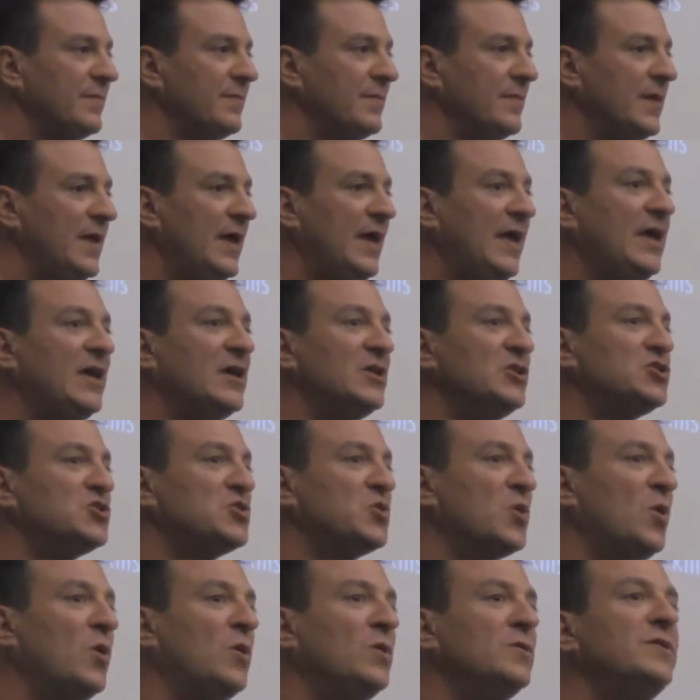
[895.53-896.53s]
He
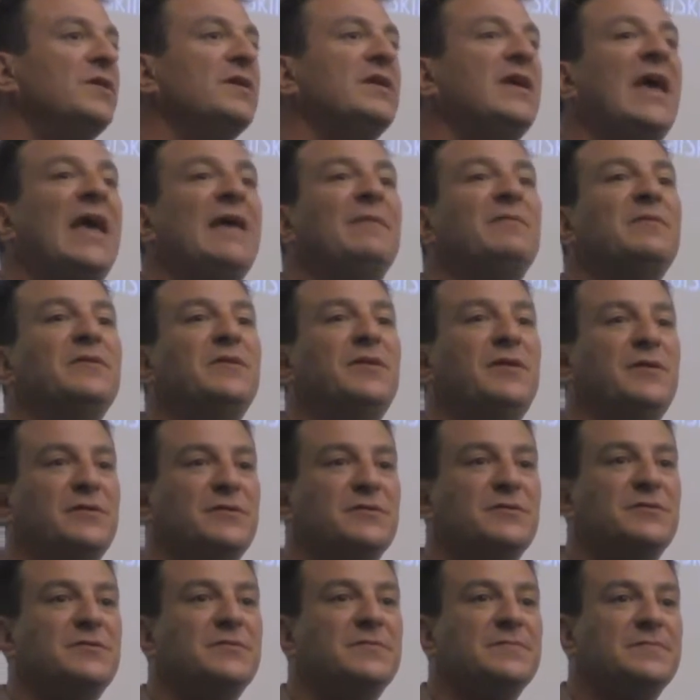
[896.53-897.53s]
controlled the cable news.